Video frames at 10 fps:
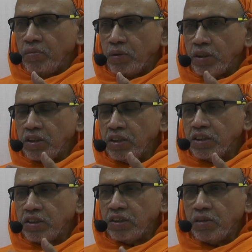present
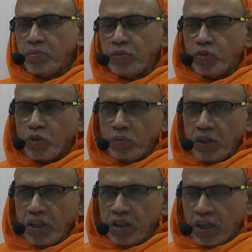itself before
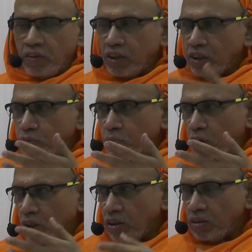me, I will
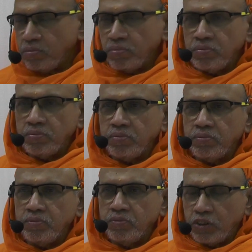respond.
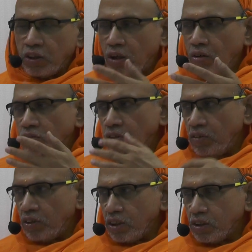With love,
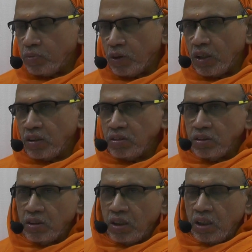I will respond.
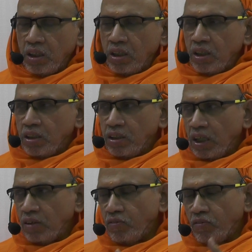
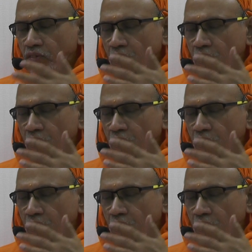Then